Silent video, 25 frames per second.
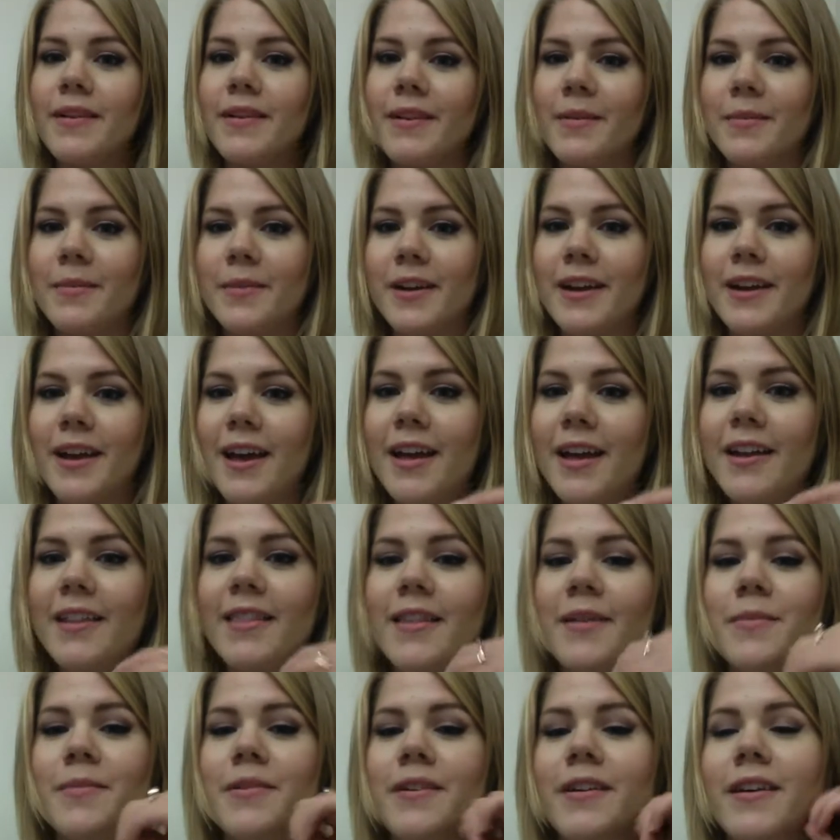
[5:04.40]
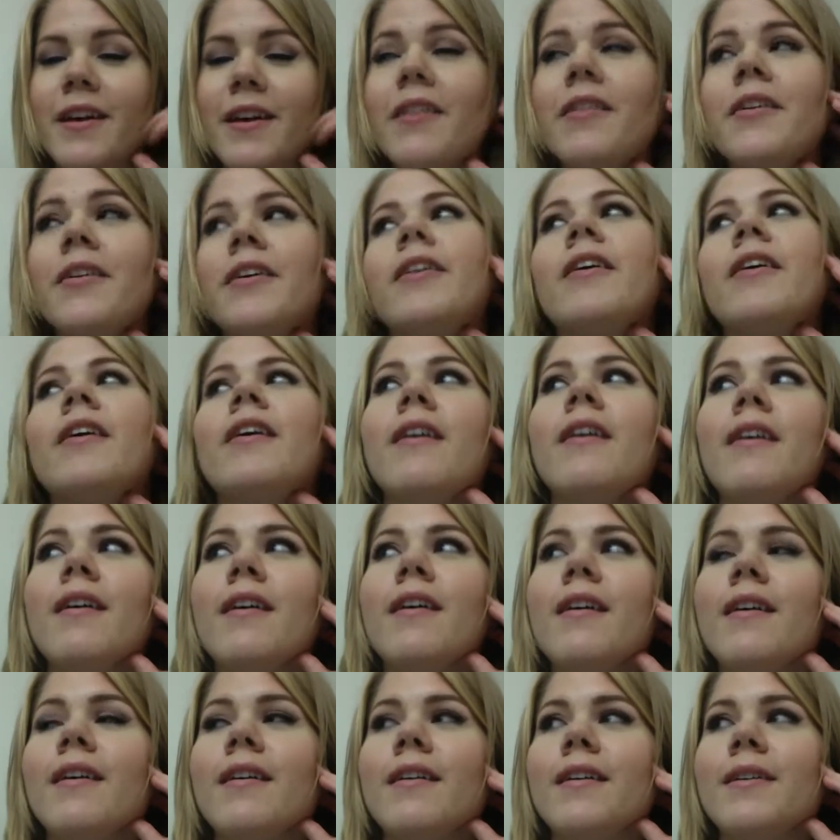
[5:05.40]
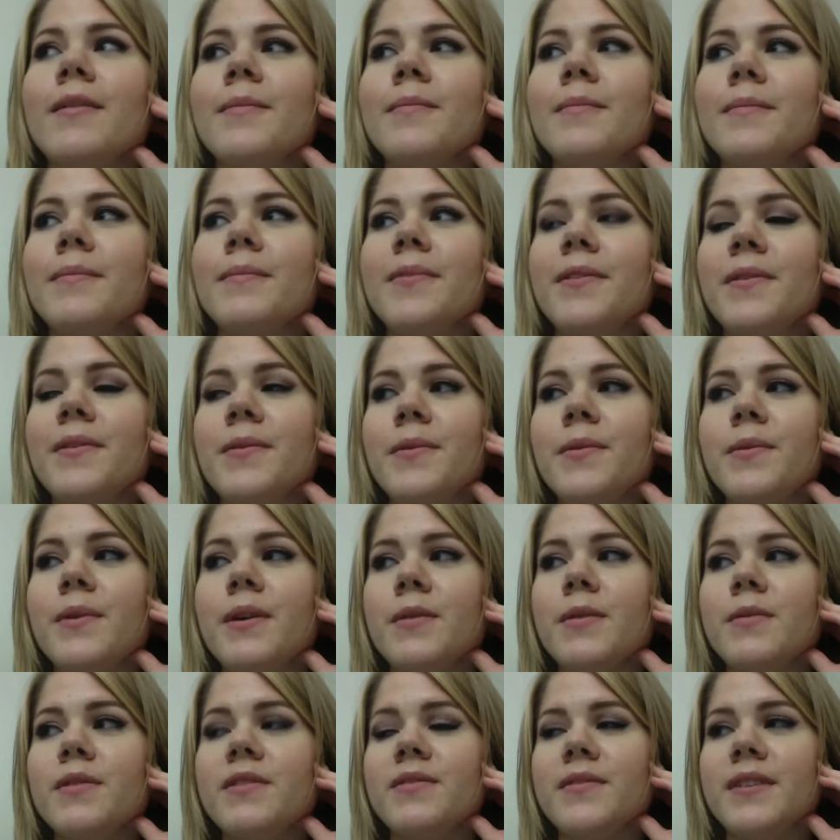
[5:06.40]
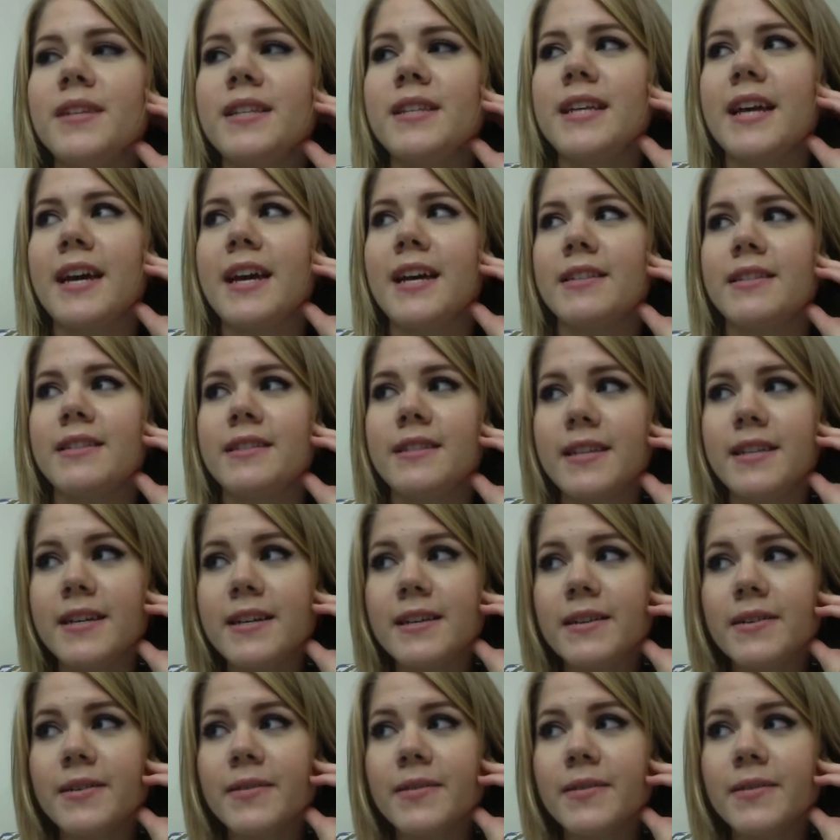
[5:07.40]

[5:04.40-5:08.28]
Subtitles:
I'm going to edit them together. This week was fantastic.